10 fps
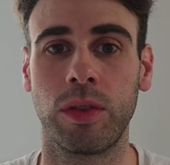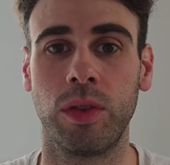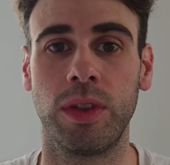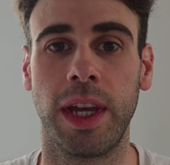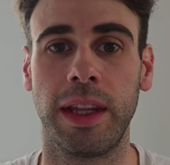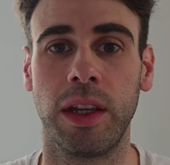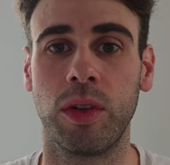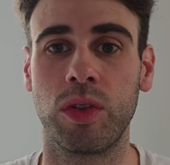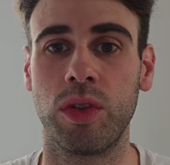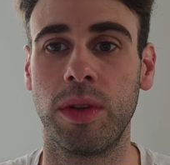To do that, I
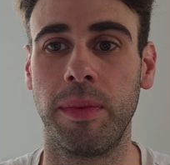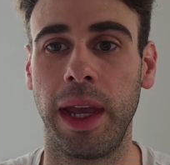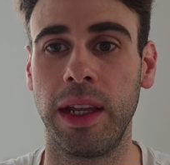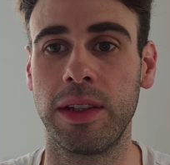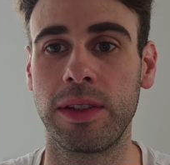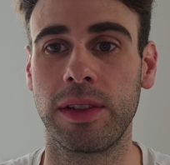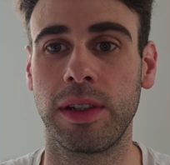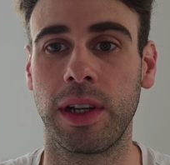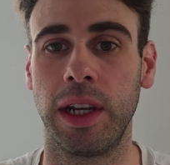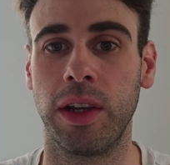go to domains,
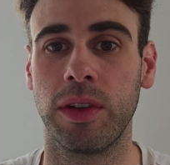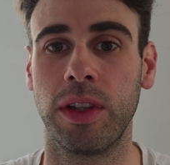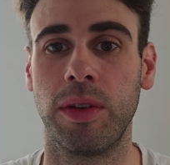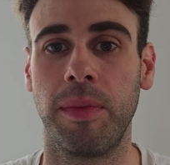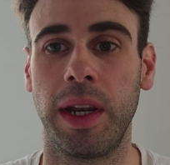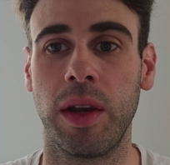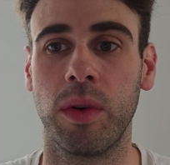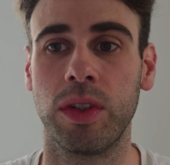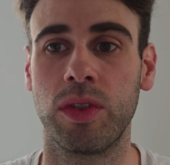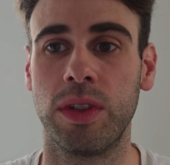click on the domain I
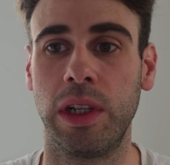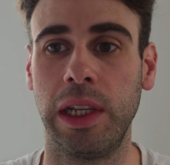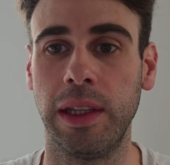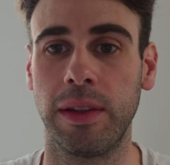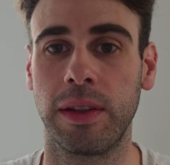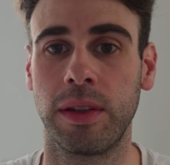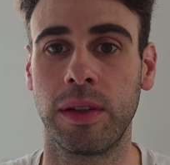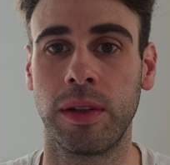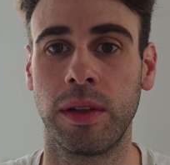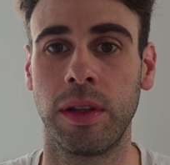want to delete,
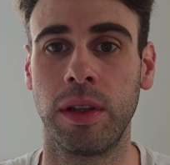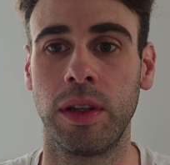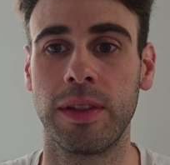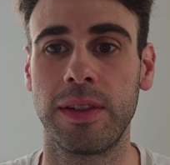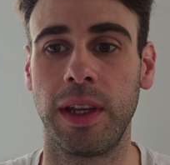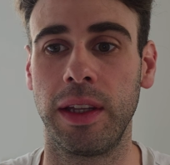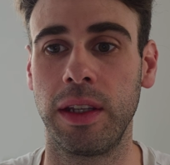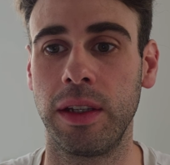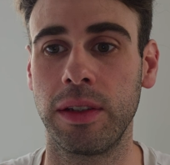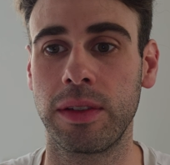
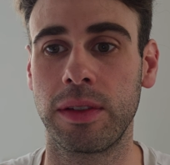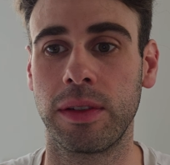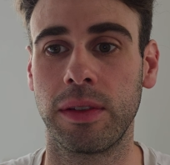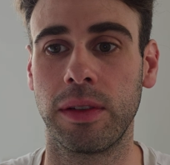settings,